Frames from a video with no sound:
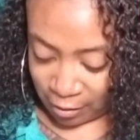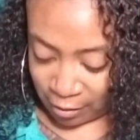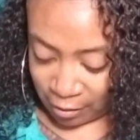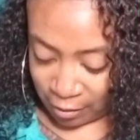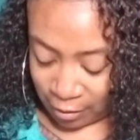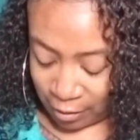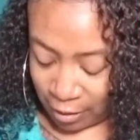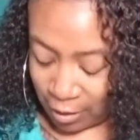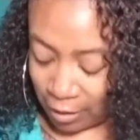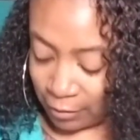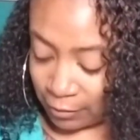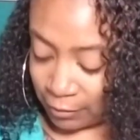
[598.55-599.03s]

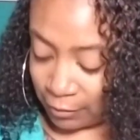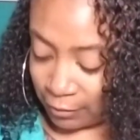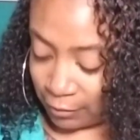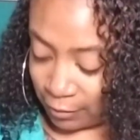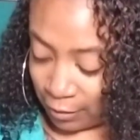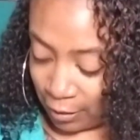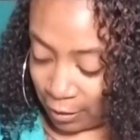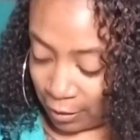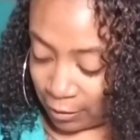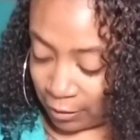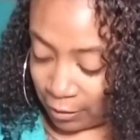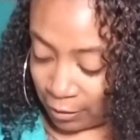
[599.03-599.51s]
Yes,
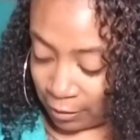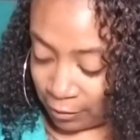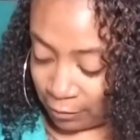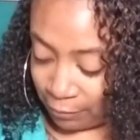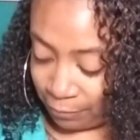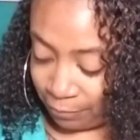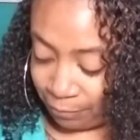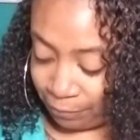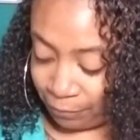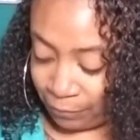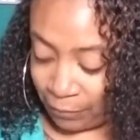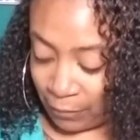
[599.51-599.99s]
I did.
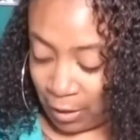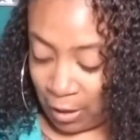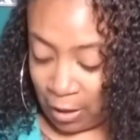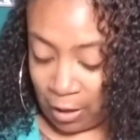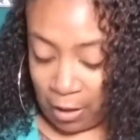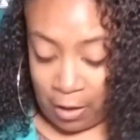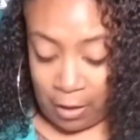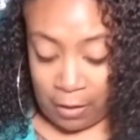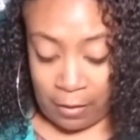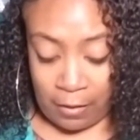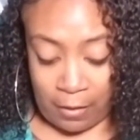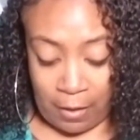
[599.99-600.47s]

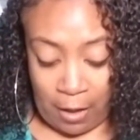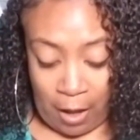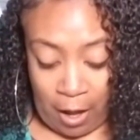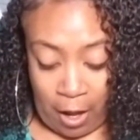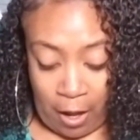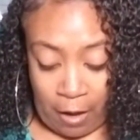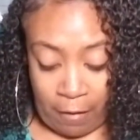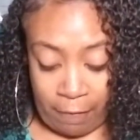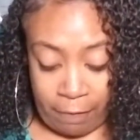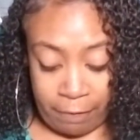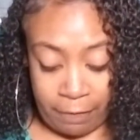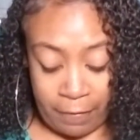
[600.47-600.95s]

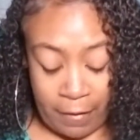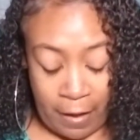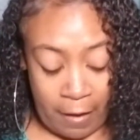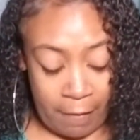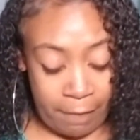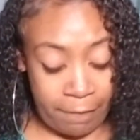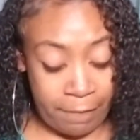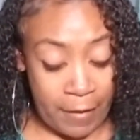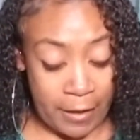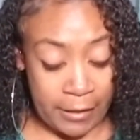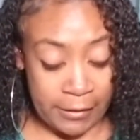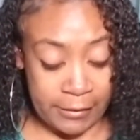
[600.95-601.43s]

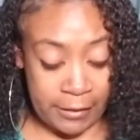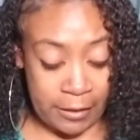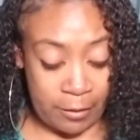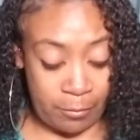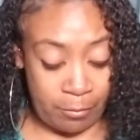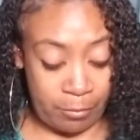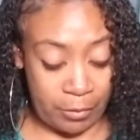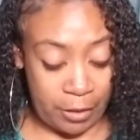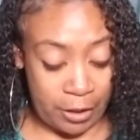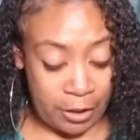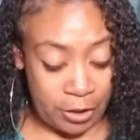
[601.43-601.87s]
Fasting blood